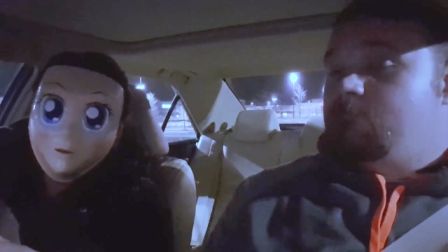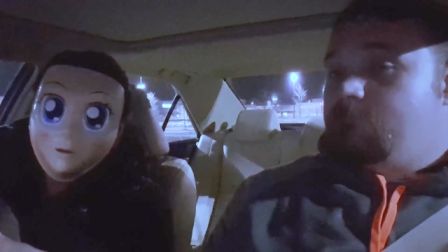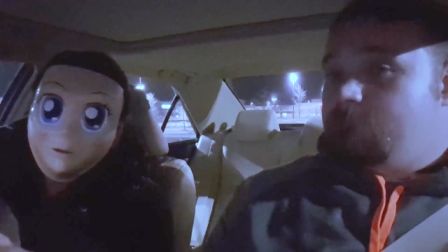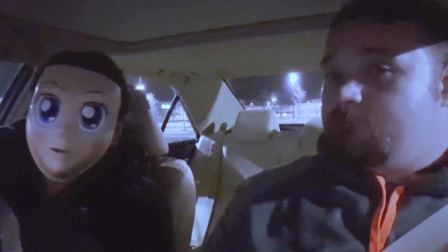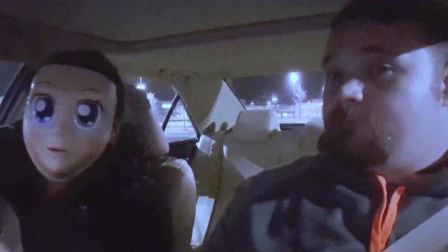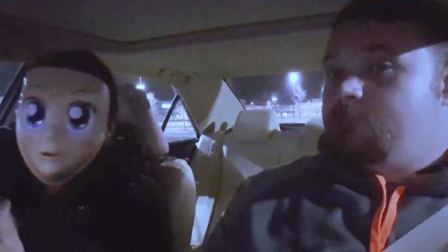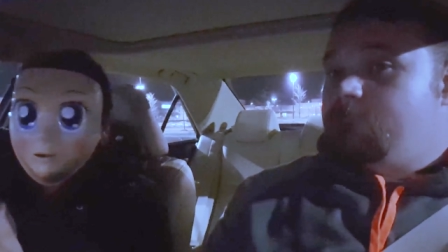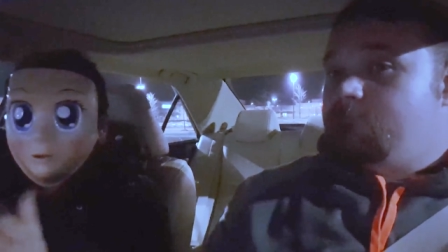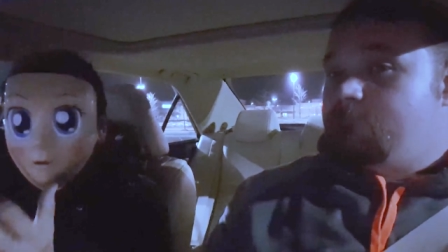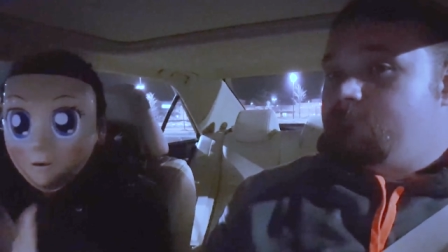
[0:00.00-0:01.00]
It just
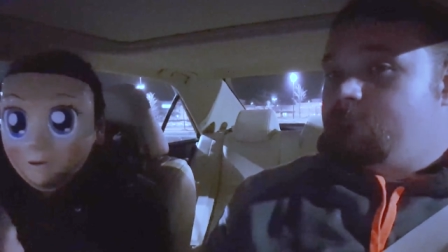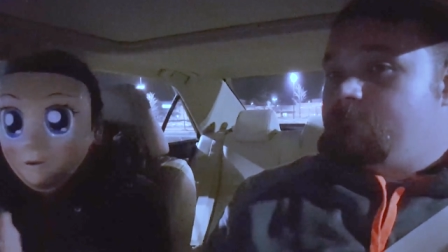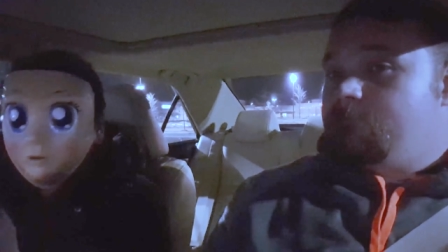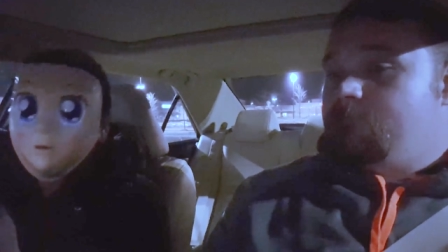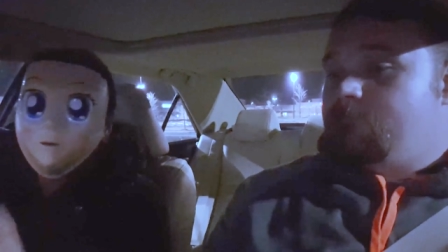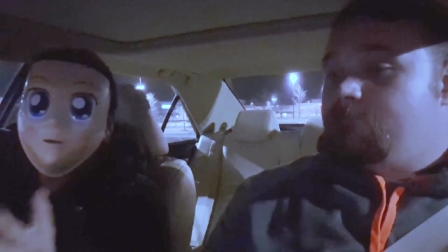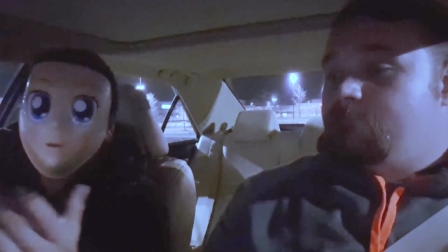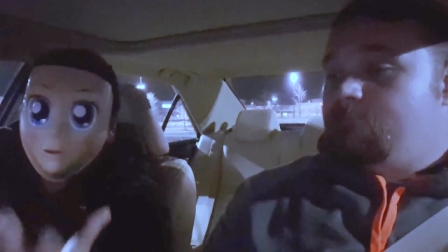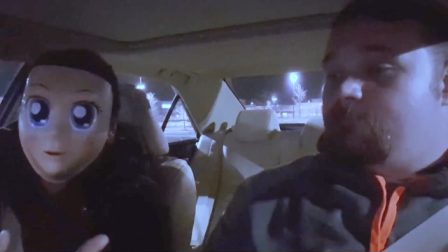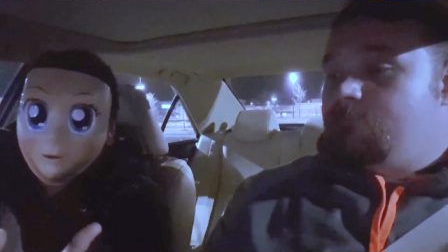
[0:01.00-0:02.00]
takes time and it takes
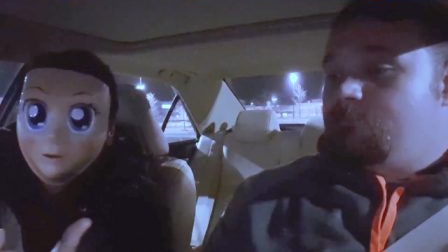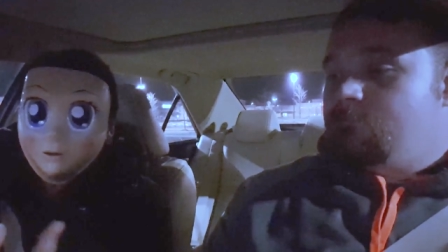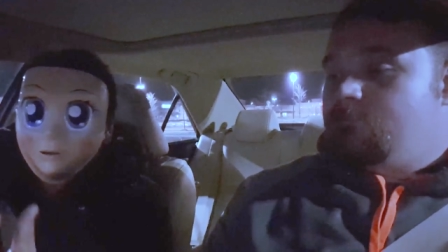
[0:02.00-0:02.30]
effort and you